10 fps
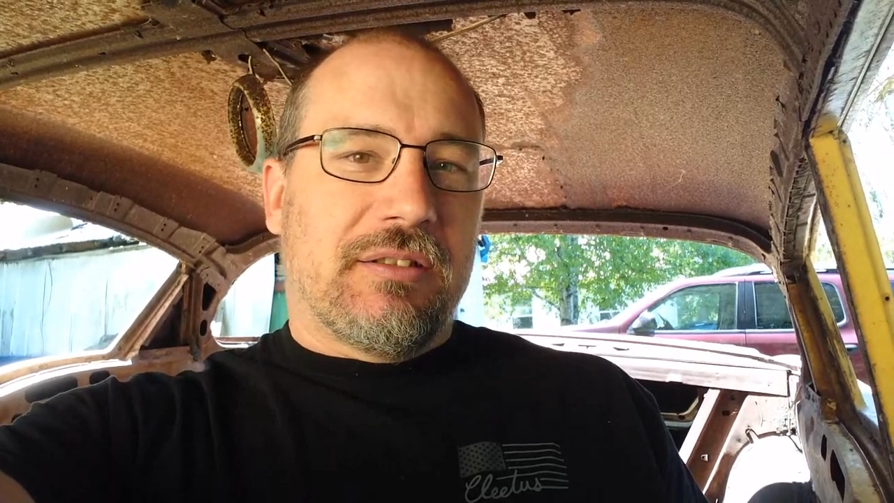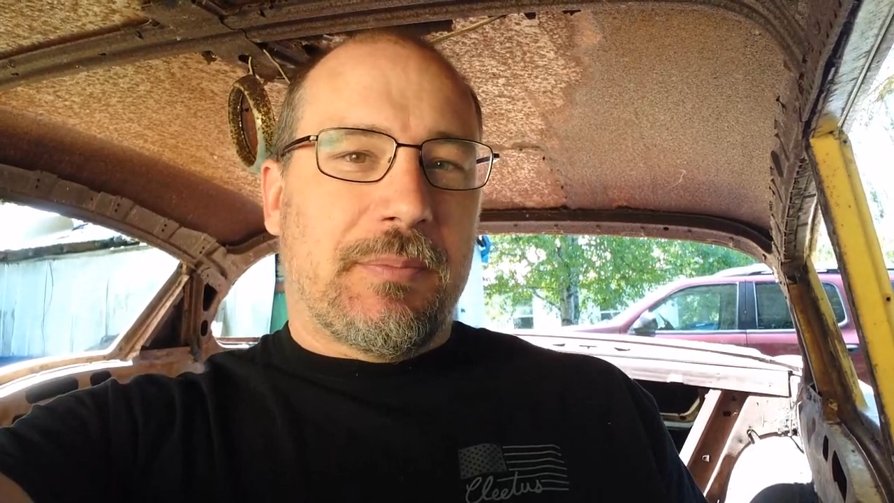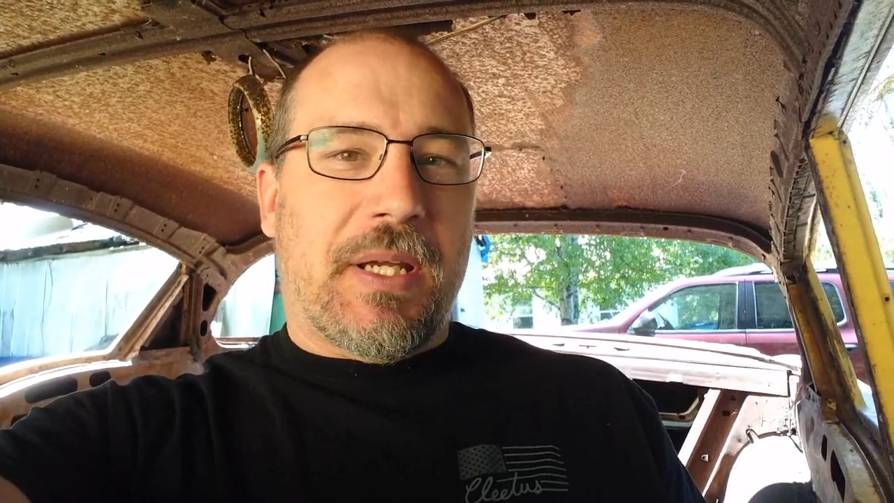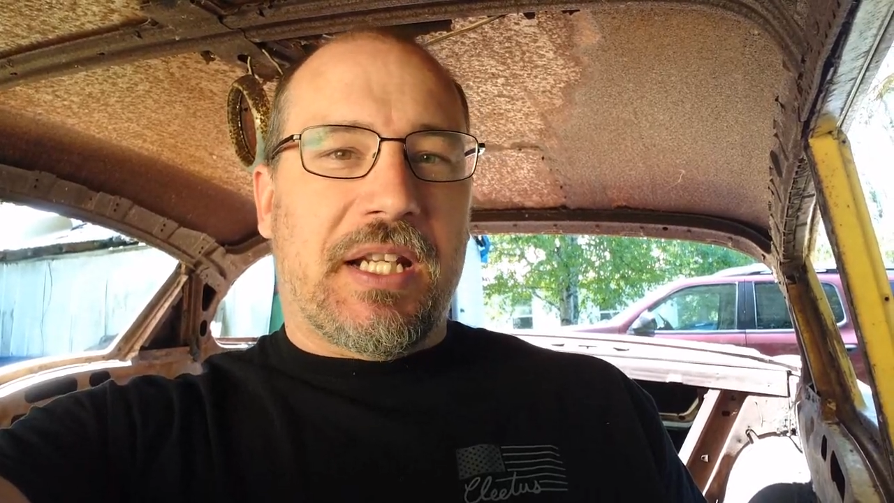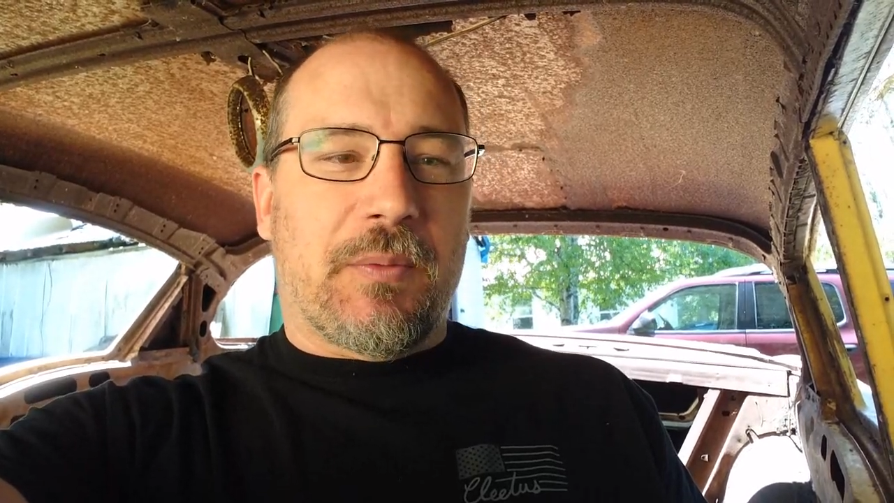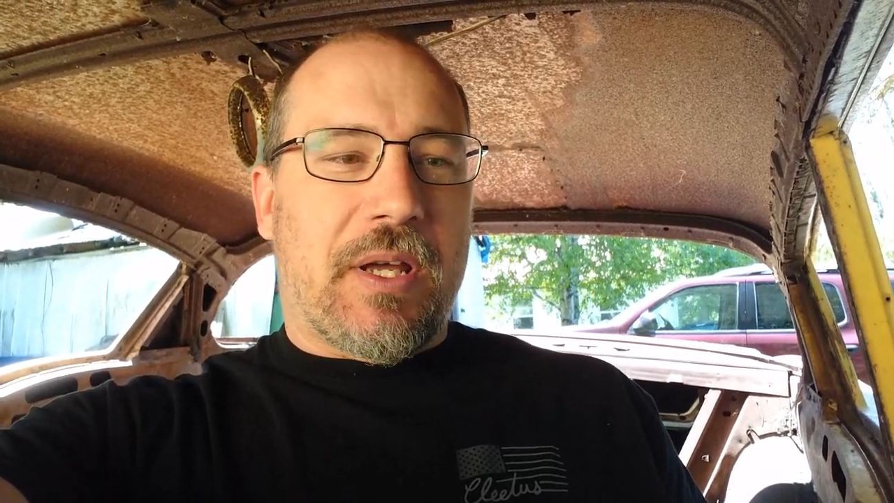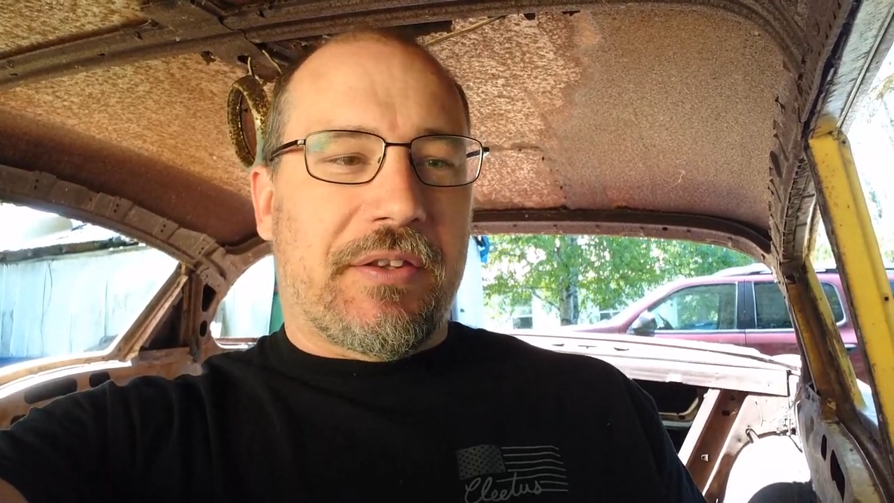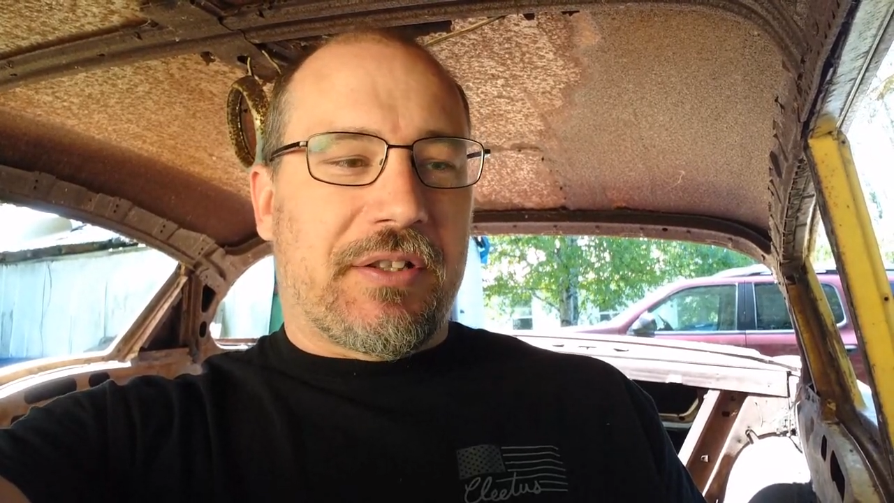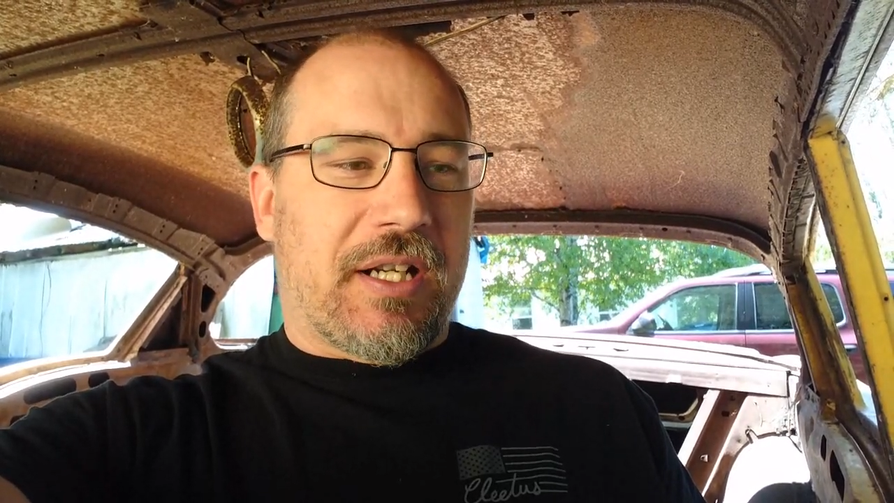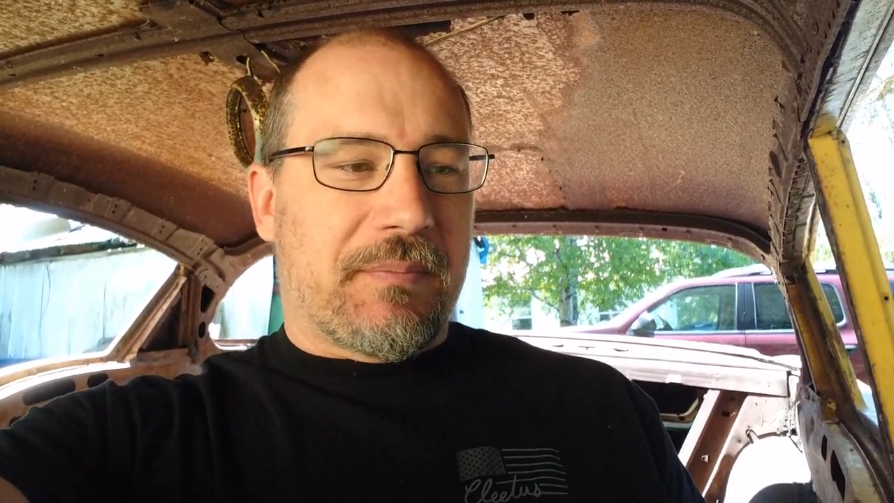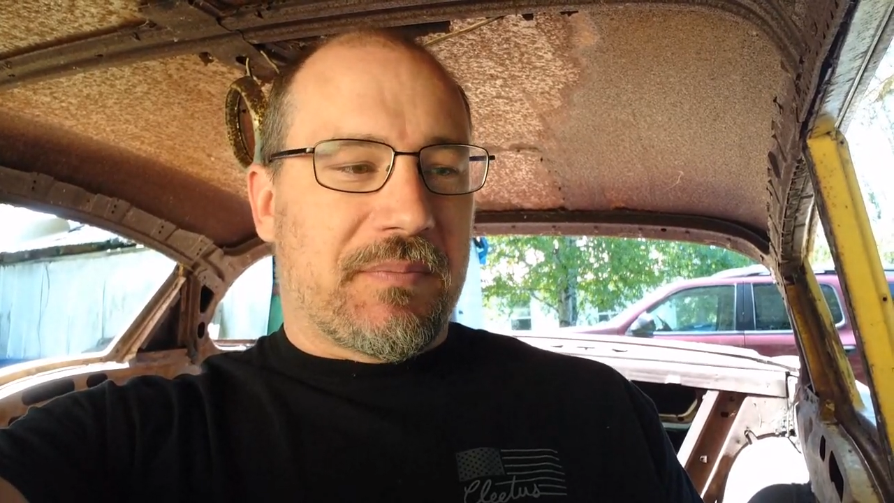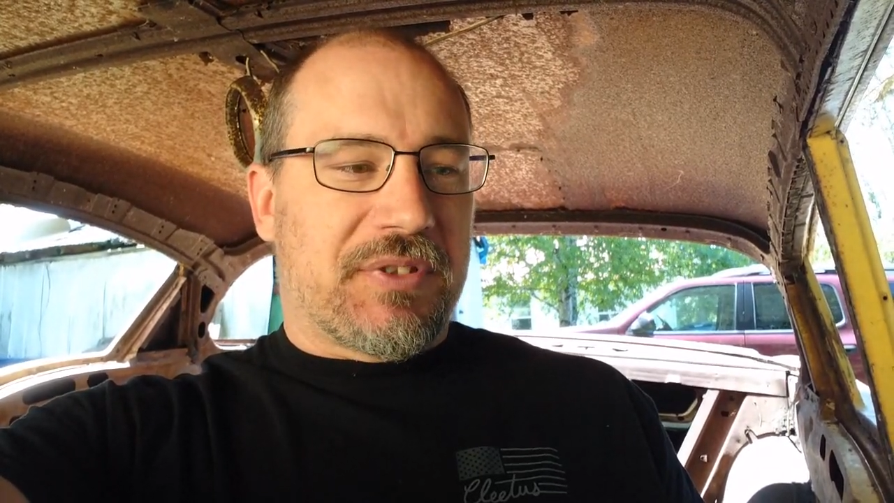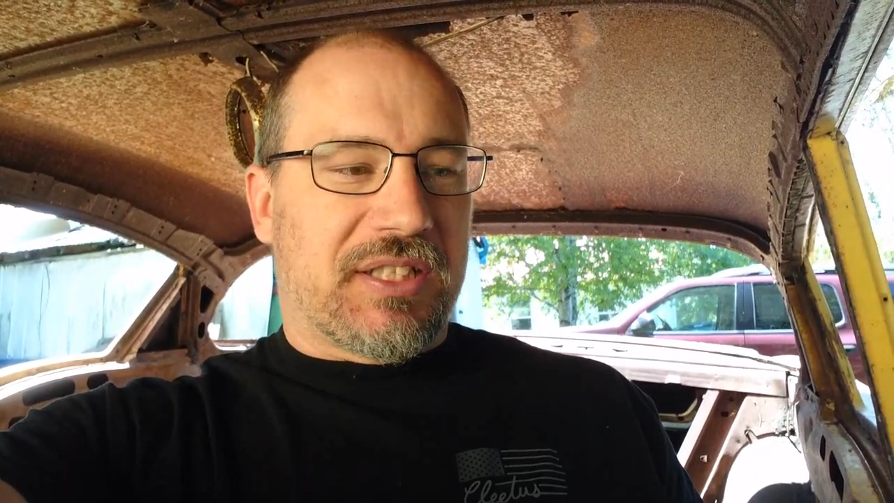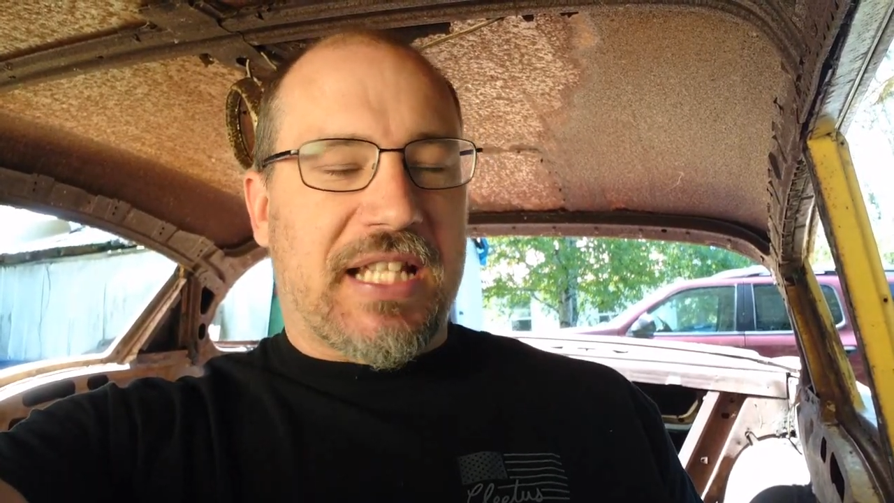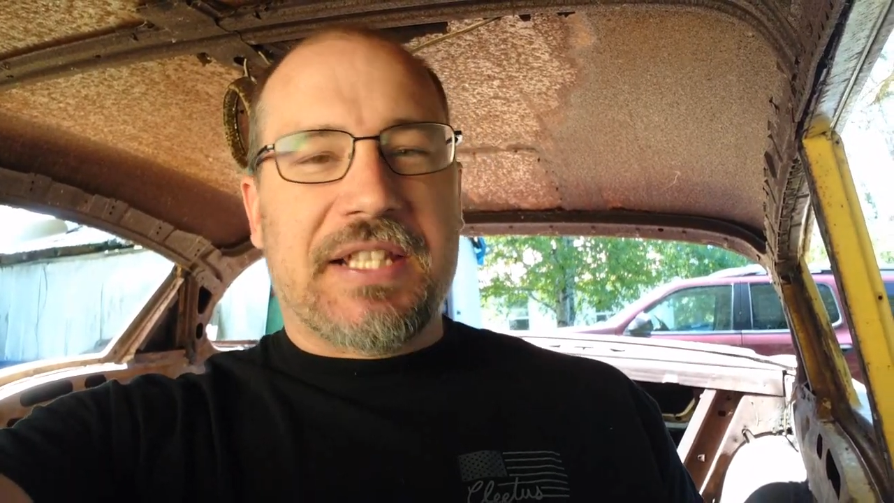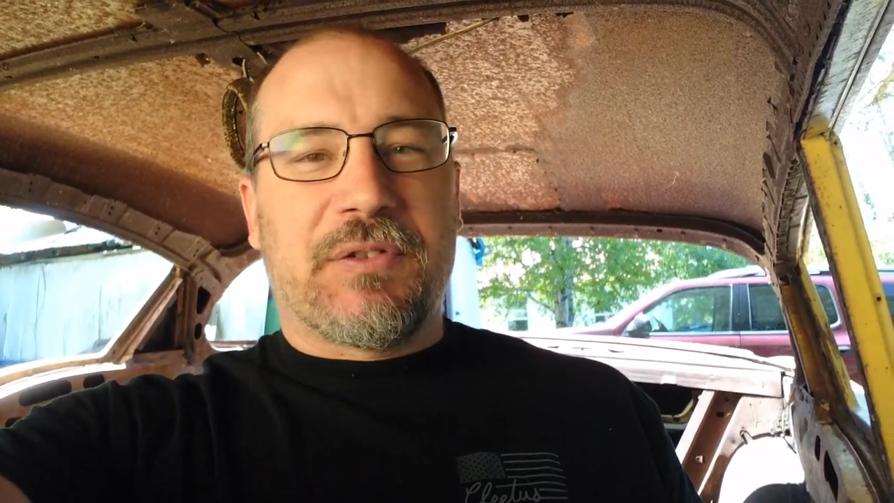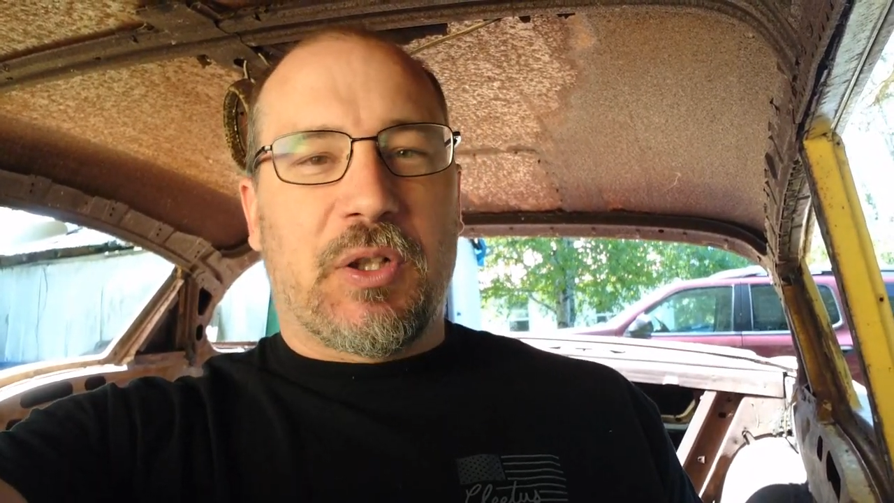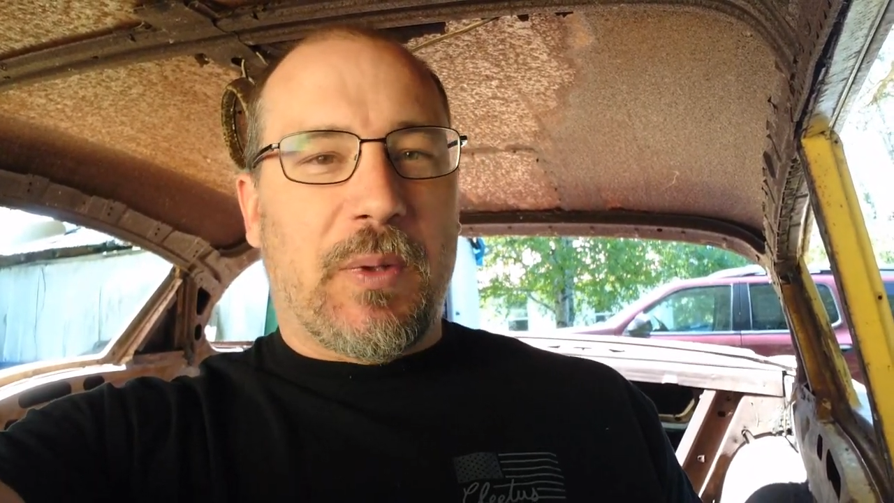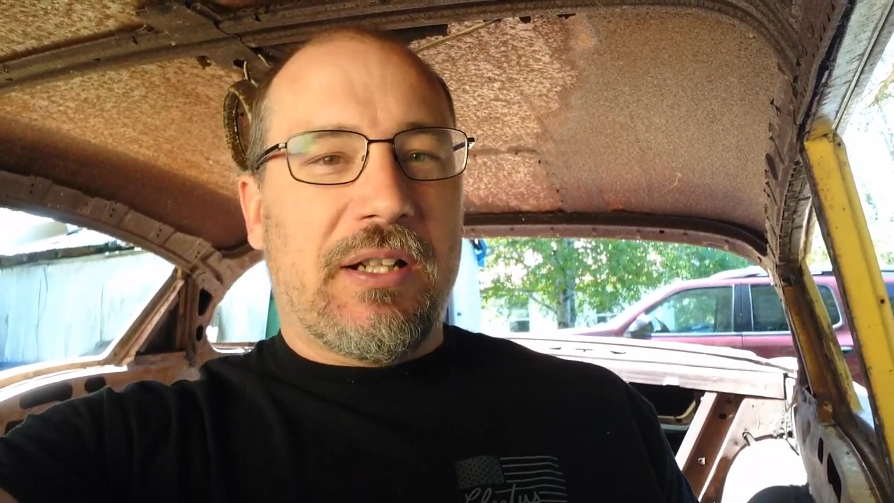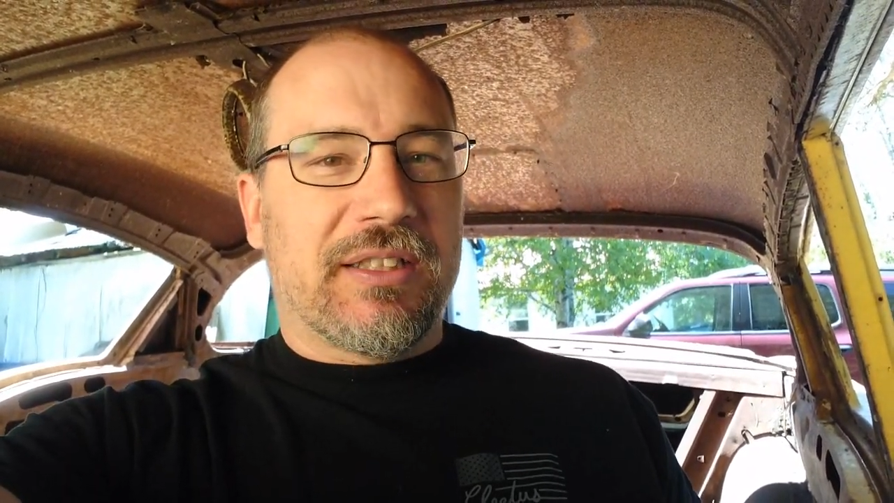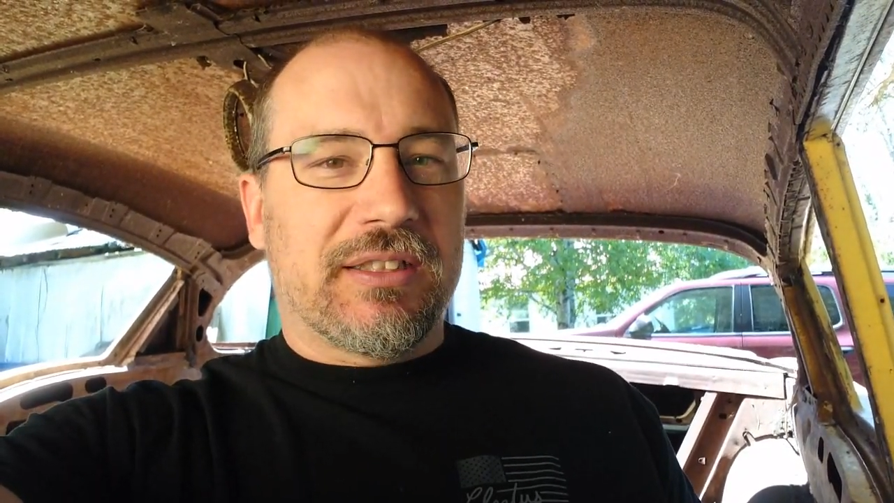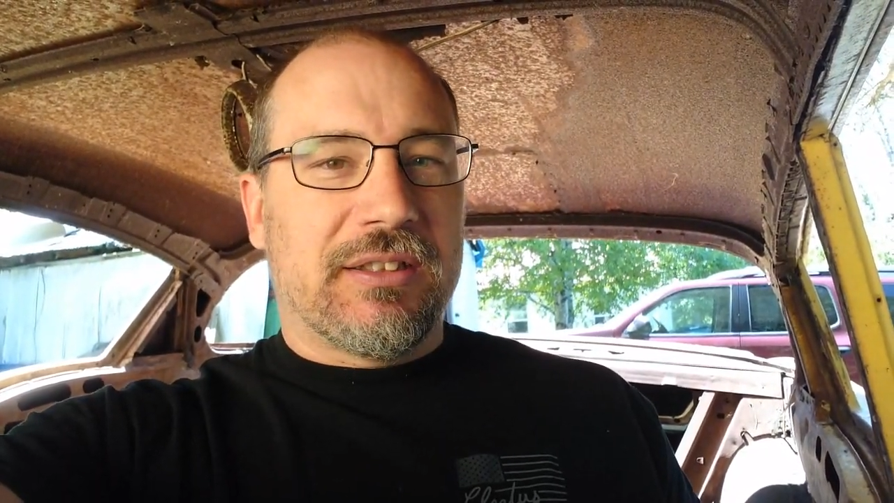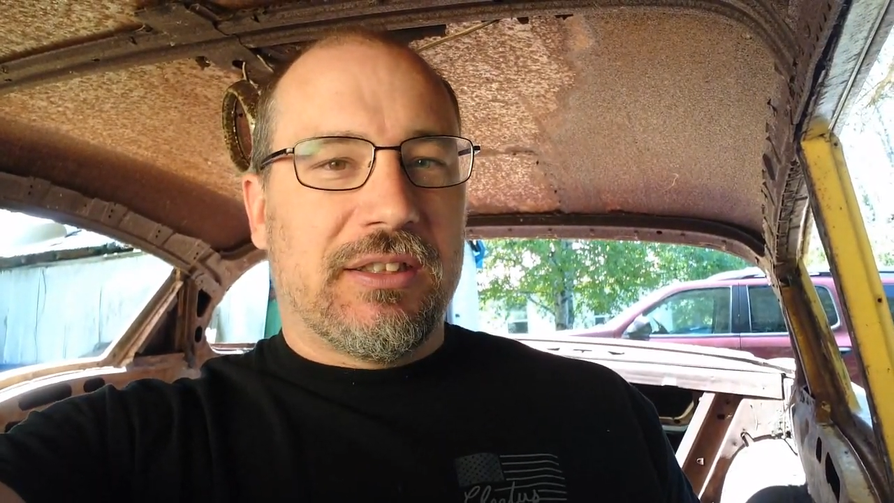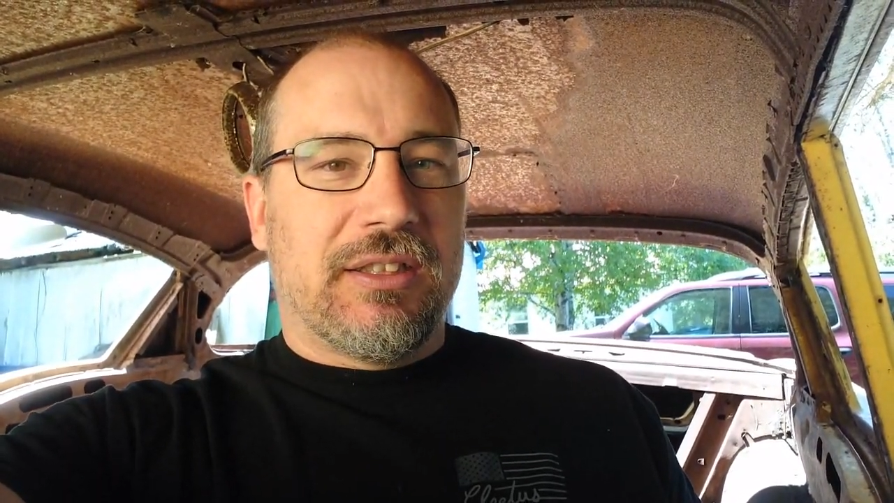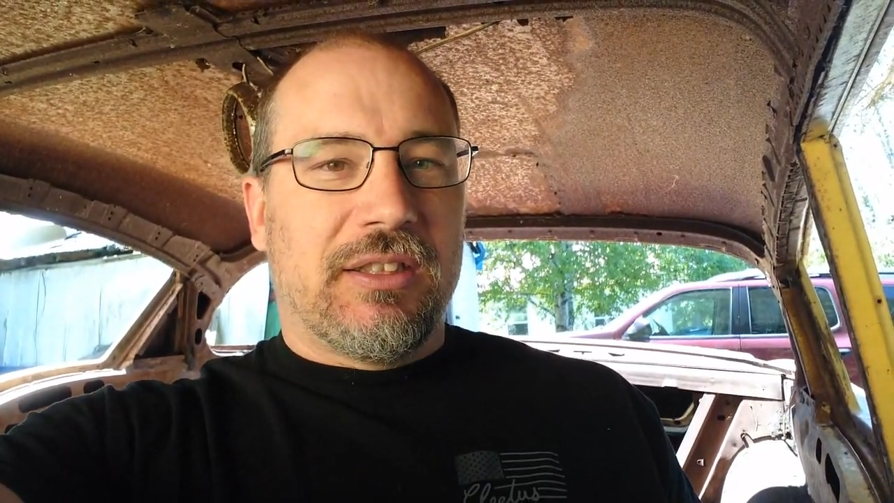depending on whether I'm successful at welding